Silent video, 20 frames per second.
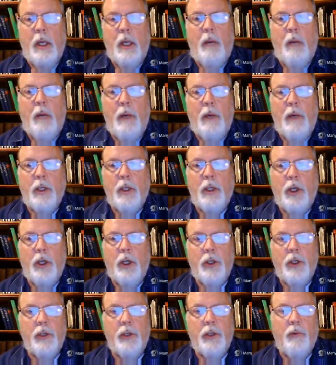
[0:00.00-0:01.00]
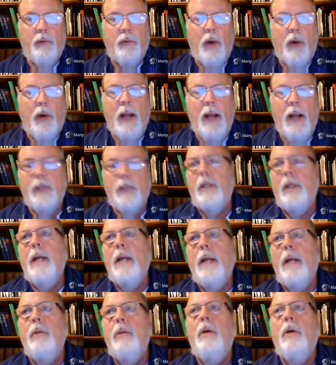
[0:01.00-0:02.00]
among churches of Christ, and
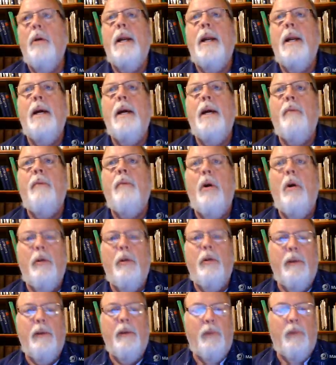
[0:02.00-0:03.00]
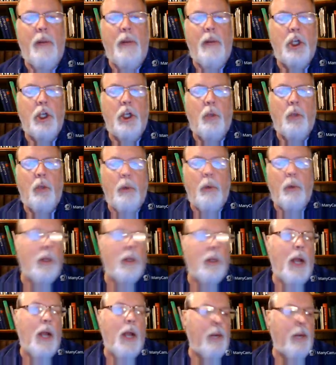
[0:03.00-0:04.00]
I do not have all the information we
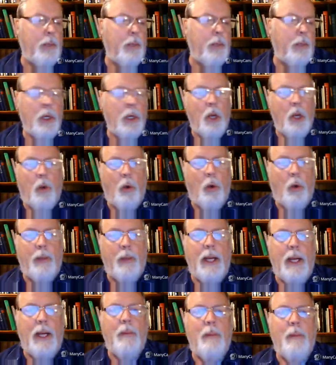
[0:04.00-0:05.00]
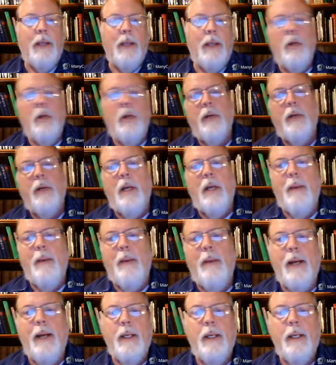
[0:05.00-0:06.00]
would like, but want to begin by talking
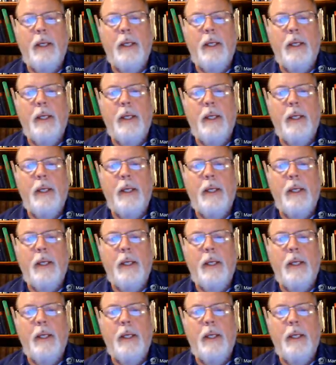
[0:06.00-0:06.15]
about